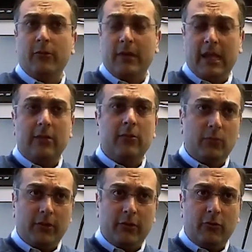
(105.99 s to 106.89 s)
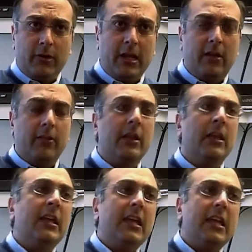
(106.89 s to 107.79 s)
So again, with the joint
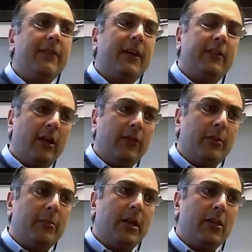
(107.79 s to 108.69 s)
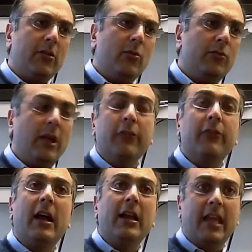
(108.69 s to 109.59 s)
health, if I tell somebody who
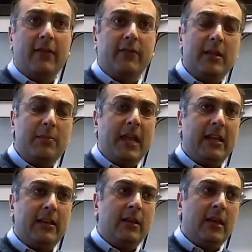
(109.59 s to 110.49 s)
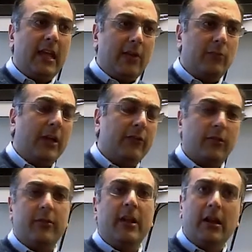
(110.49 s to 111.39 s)
does not have knee pain at rest,
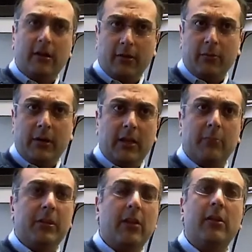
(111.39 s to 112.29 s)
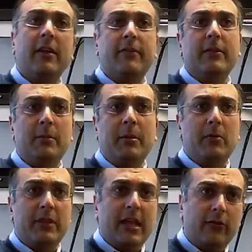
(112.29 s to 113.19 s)
so they're not arthritic, but they only have knee
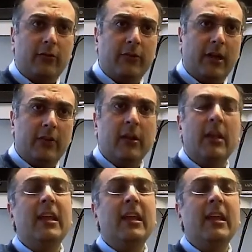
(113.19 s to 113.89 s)
pain when they exercise,